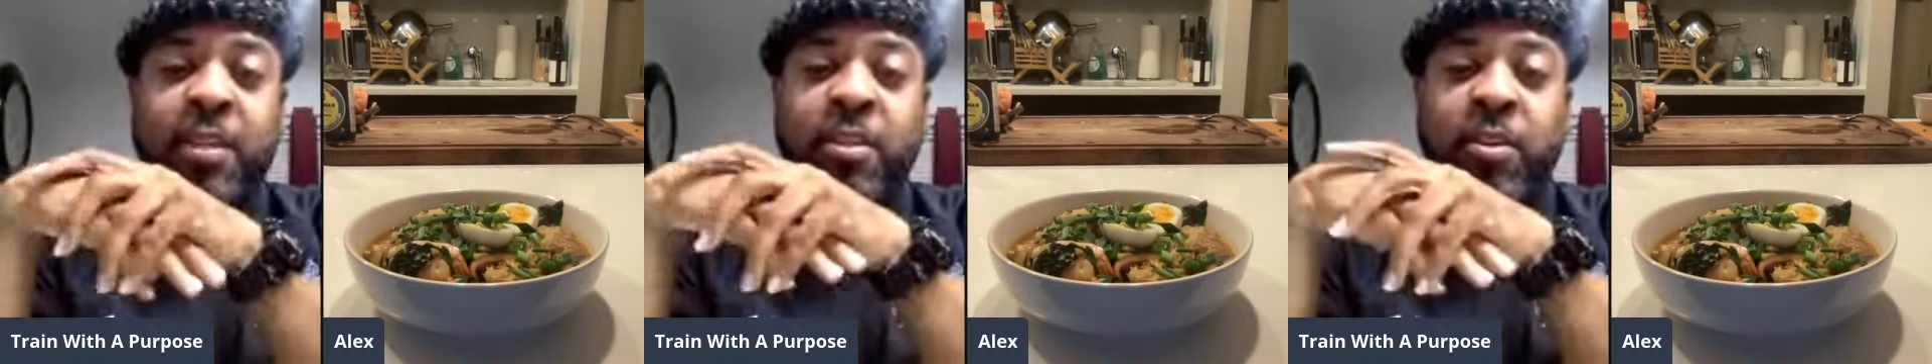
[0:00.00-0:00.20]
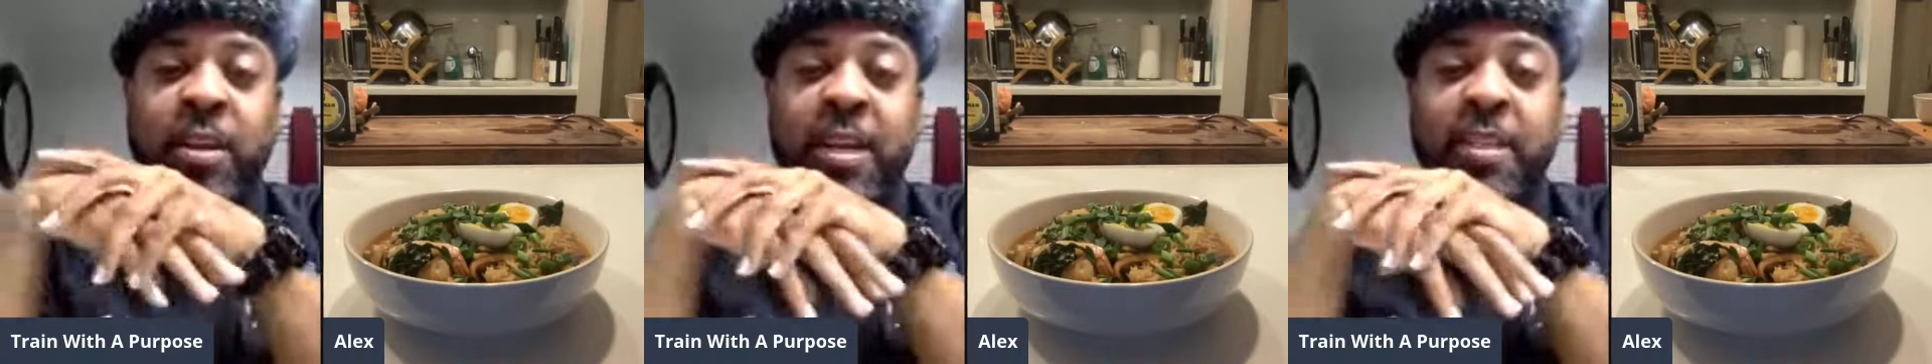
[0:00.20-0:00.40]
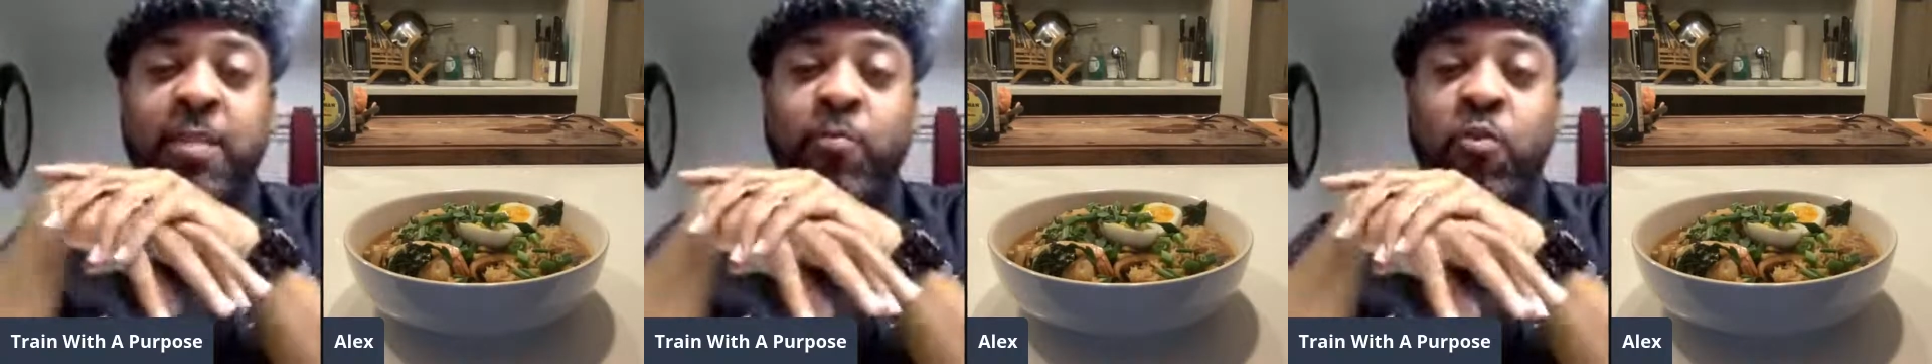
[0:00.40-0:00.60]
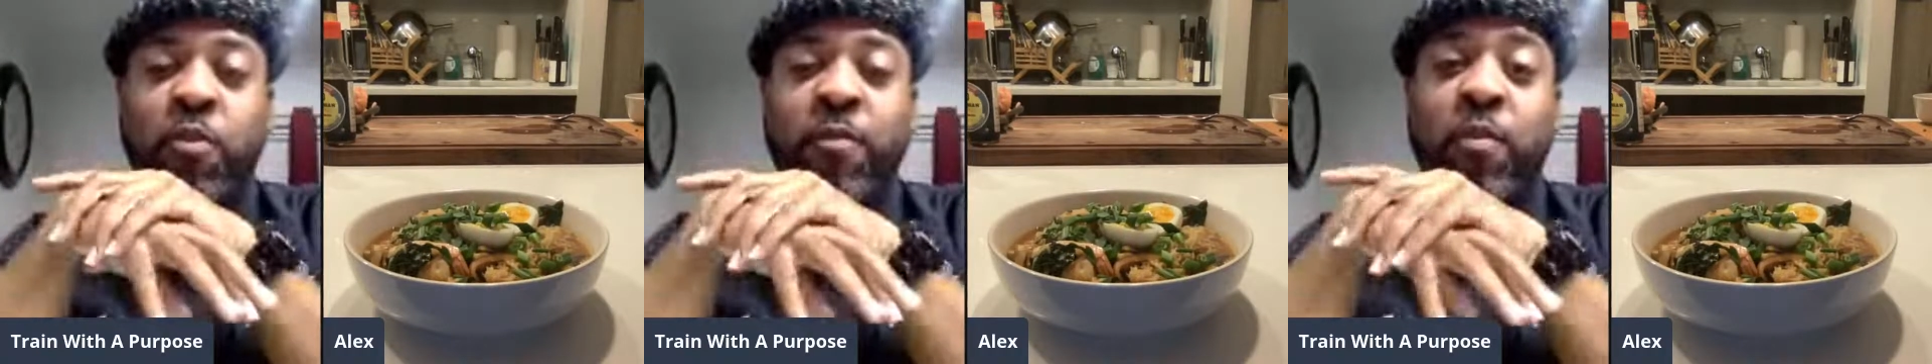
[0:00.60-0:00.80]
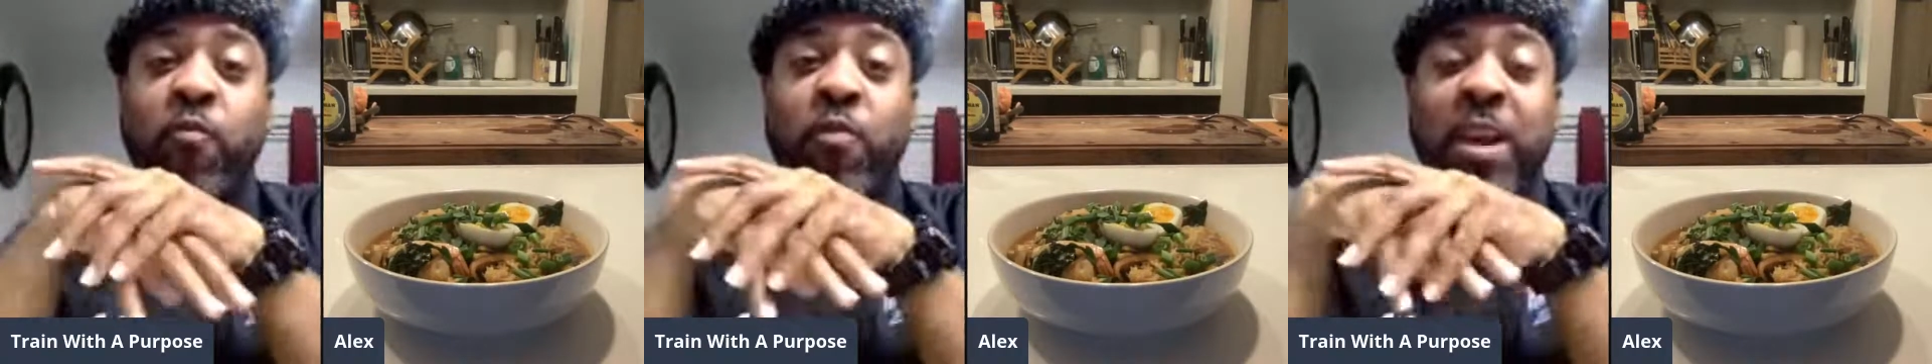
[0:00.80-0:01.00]
So that's more of
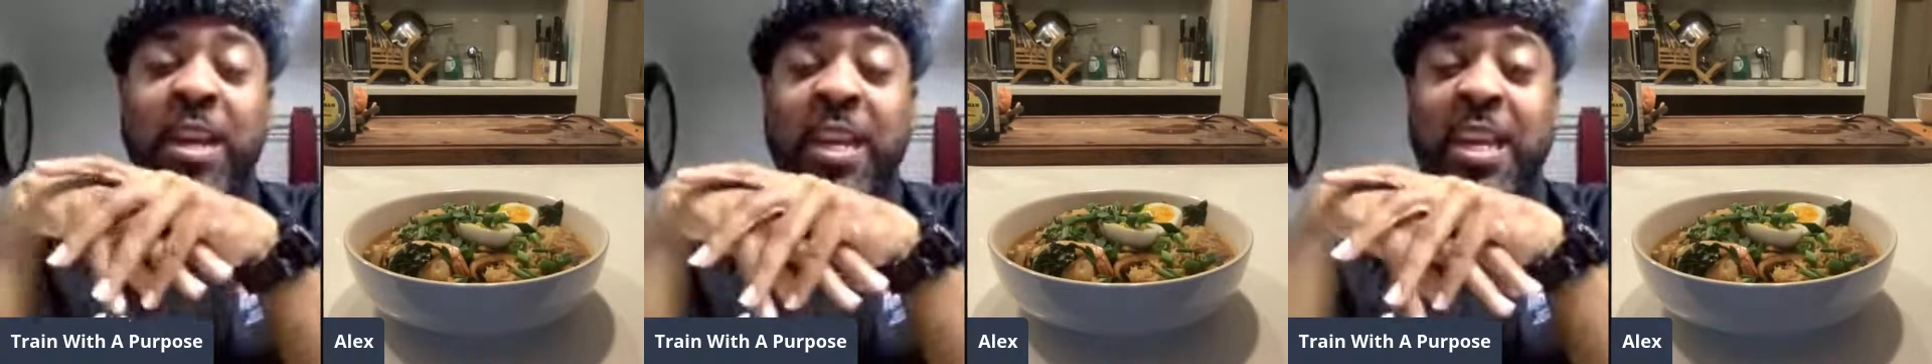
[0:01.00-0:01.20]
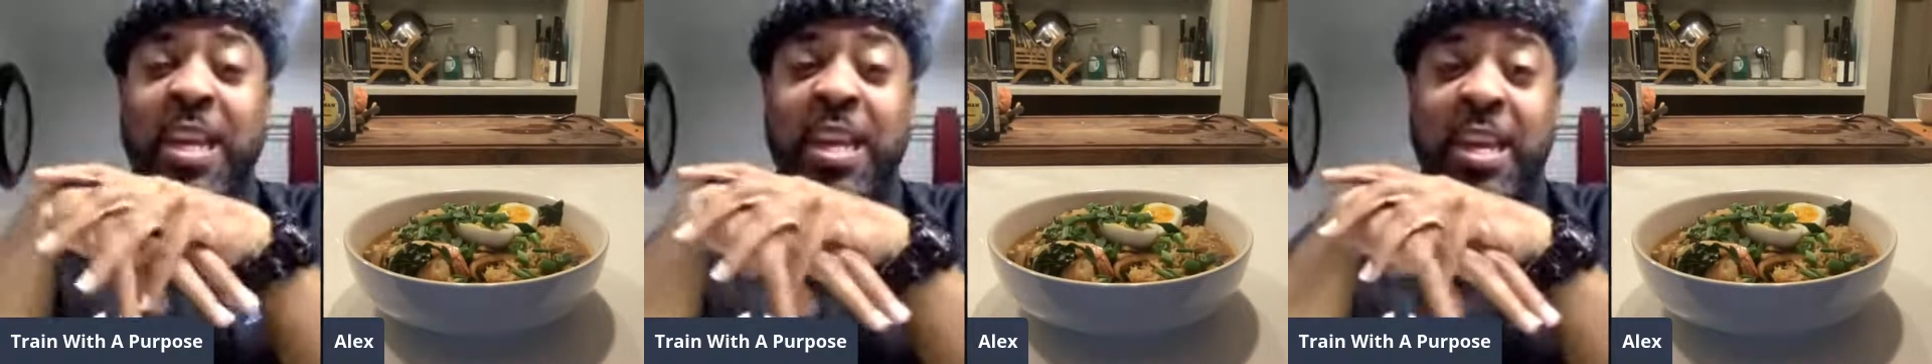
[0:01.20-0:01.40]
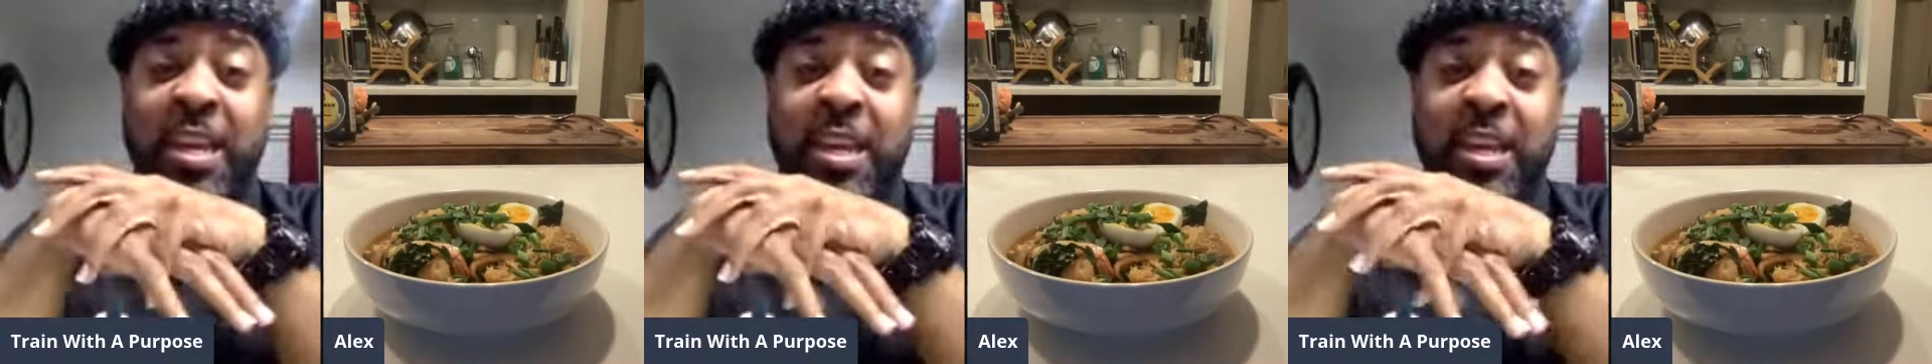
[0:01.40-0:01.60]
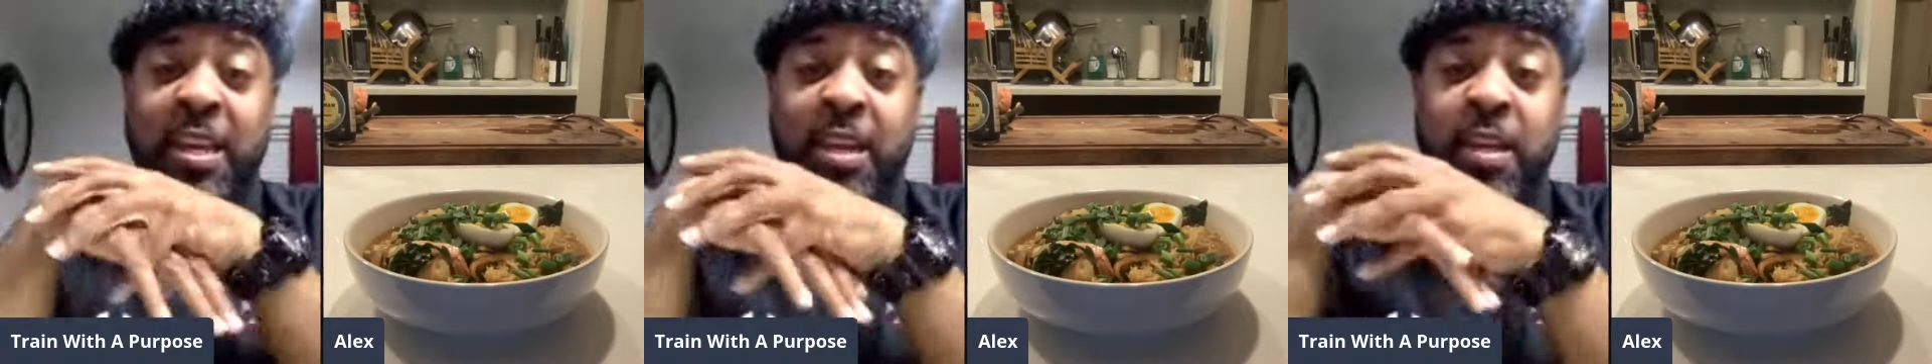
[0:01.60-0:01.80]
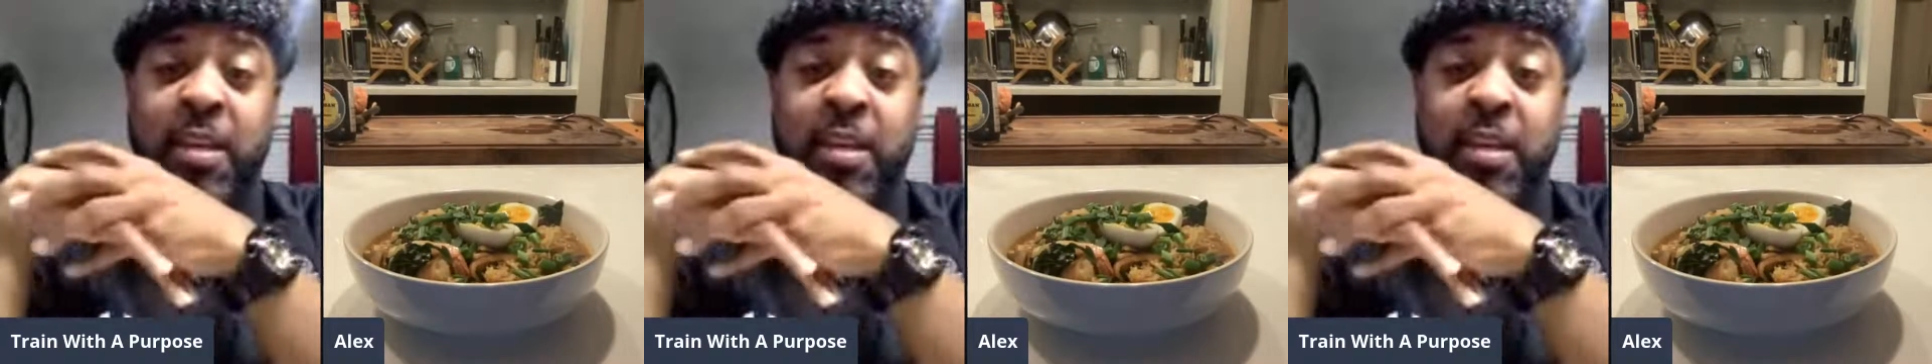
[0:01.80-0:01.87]
a runny egg.